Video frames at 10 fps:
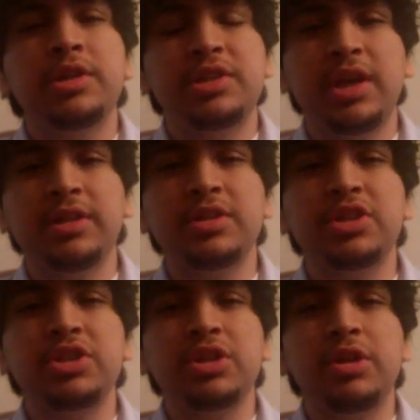
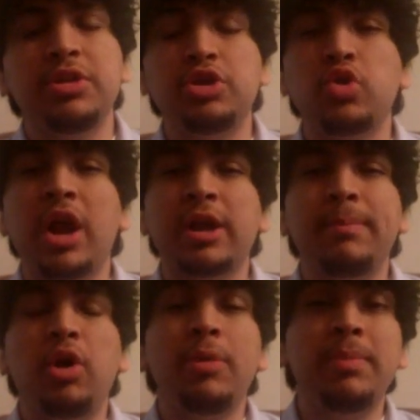since the
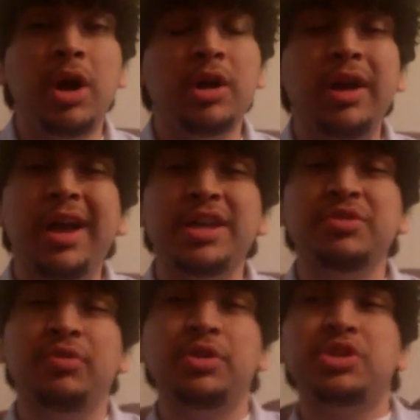Dragon Ball manga
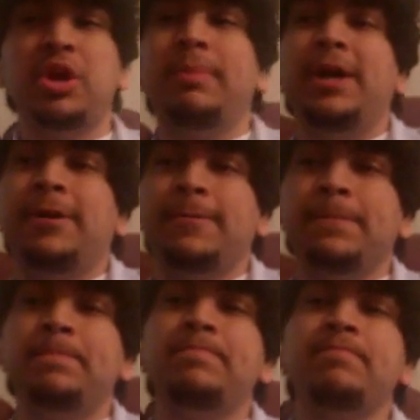has first come out.
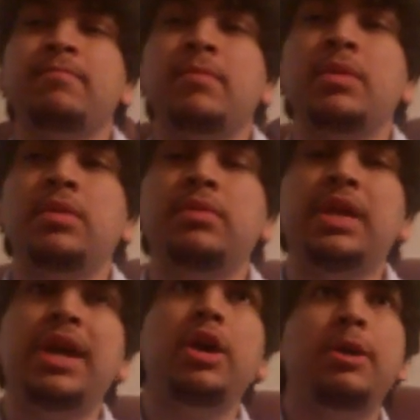
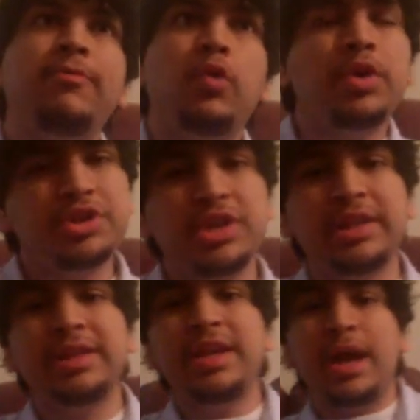Now,
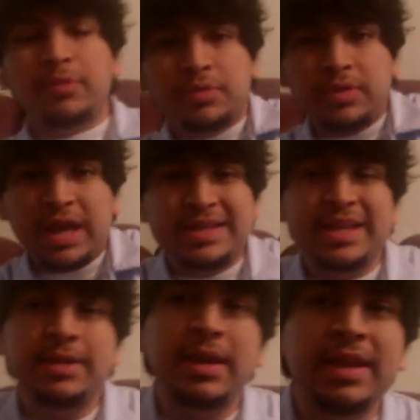unfortunately,
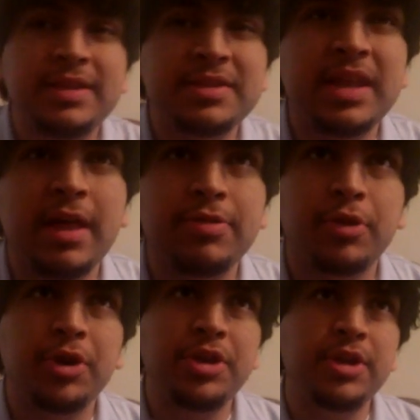it's not
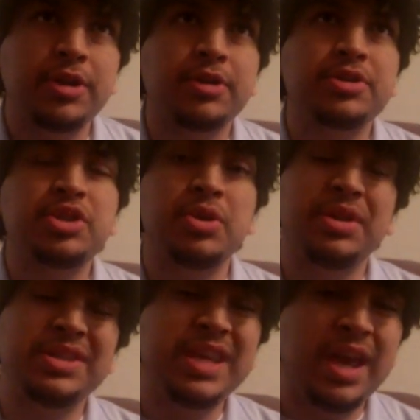30 years to
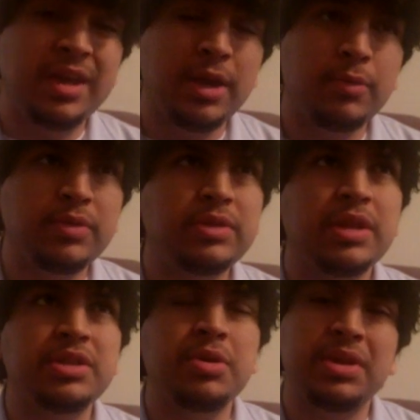the day.
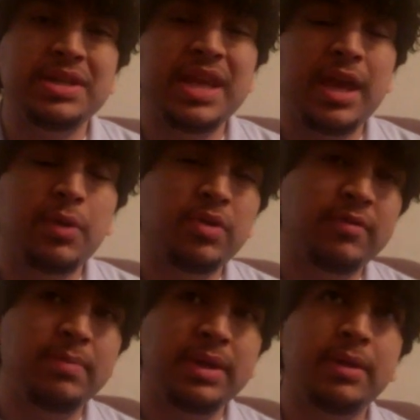To the day would
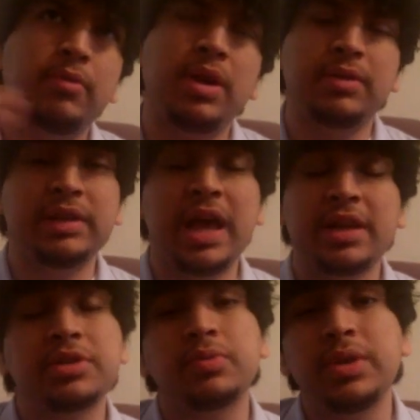have been around
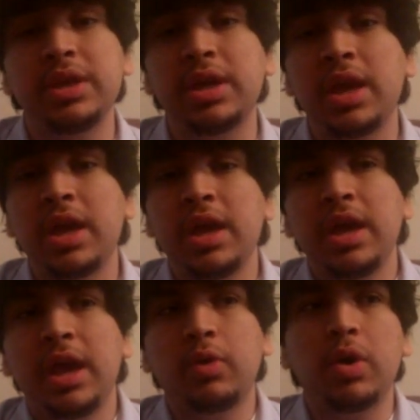last week.
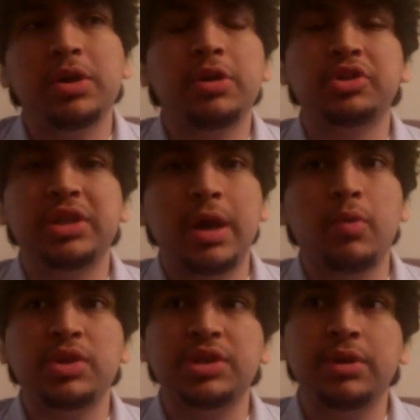And quite honestly, I
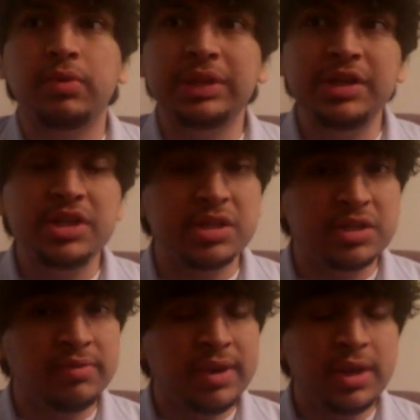was going to release
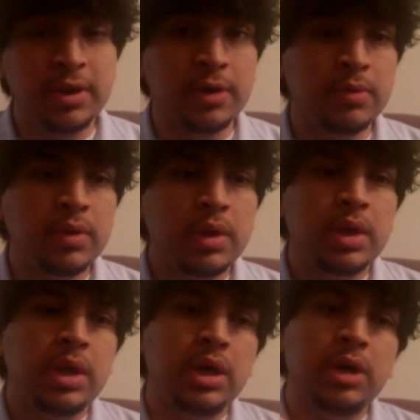this video
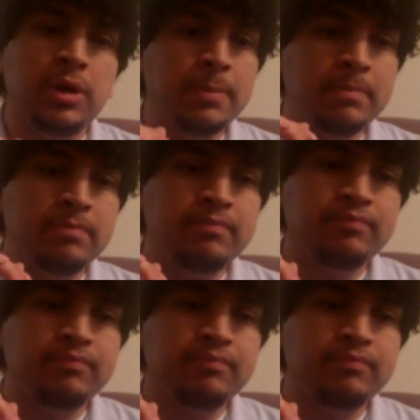um,